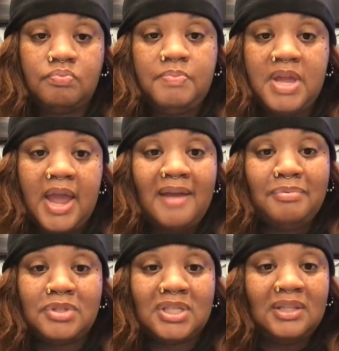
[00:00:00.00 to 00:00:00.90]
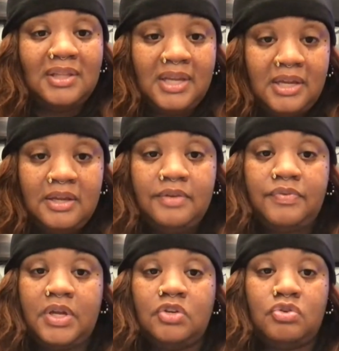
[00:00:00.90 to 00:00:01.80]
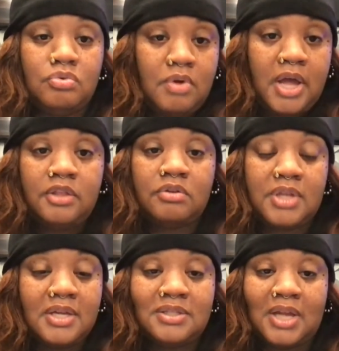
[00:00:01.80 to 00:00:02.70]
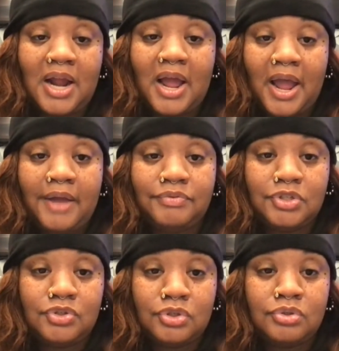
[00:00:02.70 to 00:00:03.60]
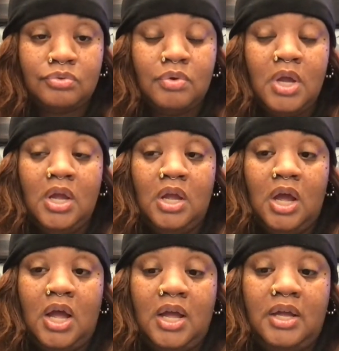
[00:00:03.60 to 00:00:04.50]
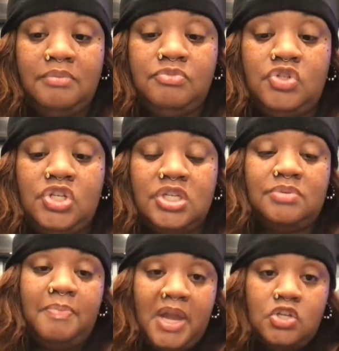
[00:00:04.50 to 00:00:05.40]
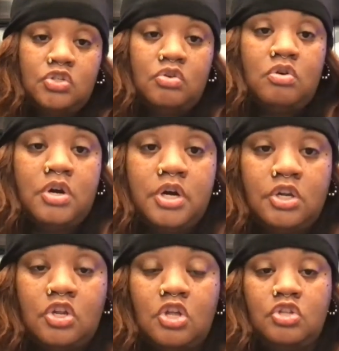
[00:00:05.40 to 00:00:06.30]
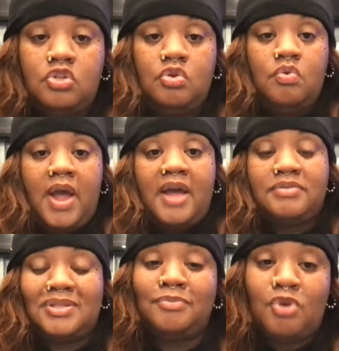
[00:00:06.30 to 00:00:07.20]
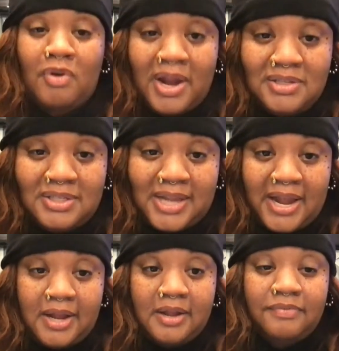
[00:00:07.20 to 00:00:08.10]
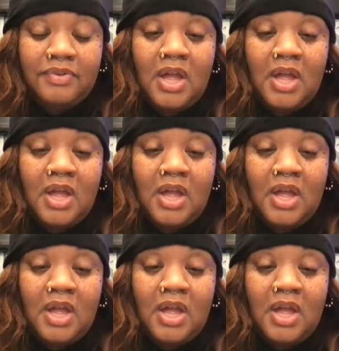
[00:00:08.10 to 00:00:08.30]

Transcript: be able to leave and do other things that I have to do. Just make sure you have some great staff.